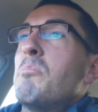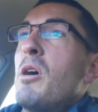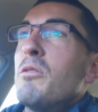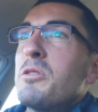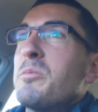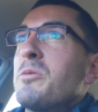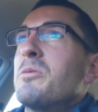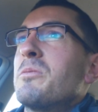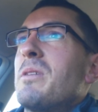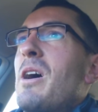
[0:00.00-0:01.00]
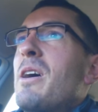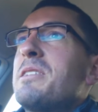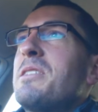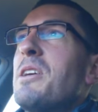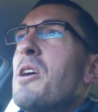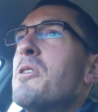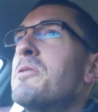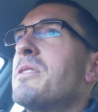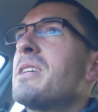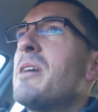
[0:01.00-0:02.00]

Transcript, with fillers: multiple I C Os and